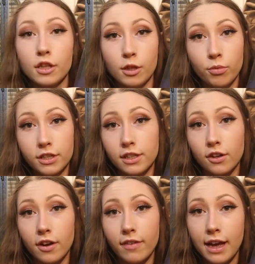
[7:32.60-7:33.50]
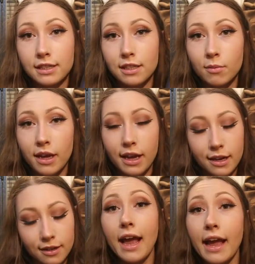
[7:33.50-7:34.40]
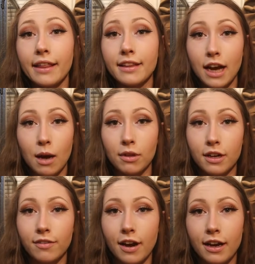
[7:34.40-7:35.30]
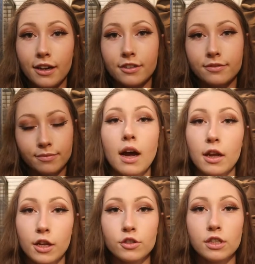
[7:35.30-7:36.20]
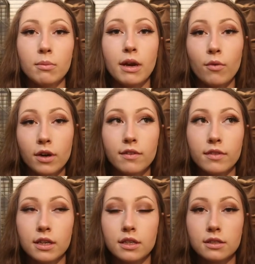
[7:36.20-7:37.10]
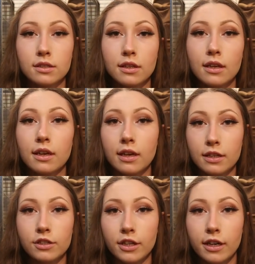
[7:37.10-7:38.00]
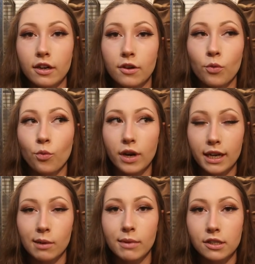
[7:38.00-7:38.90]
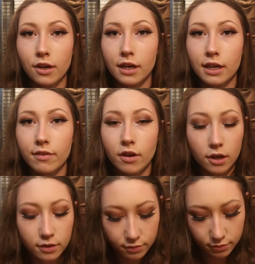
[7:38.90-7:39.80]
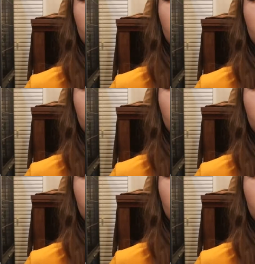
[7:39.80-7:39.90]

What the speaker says: The Prisoner of Azkaban, and The Goblet of Fire. I usually buy one of these each year when I get my Target gift card.